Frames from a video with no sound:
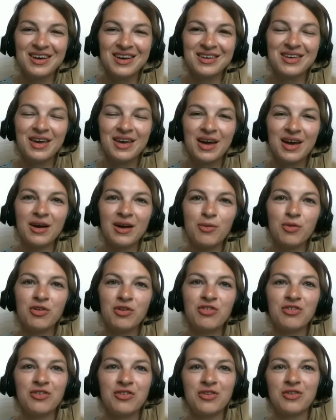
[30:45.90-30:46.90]
Yeah,
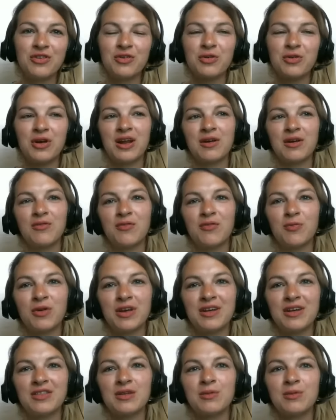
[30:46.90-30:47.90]
we just kind of
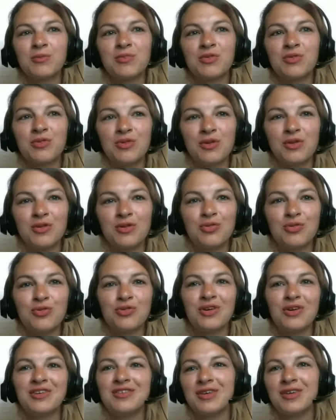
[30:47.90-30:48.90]
get them
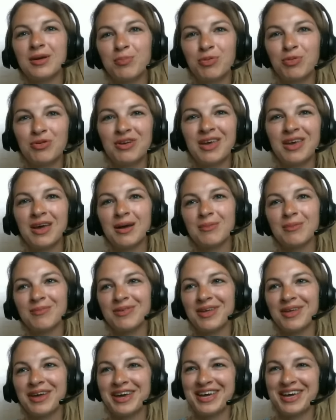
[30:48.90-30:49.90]
through. It's like boot camp. Like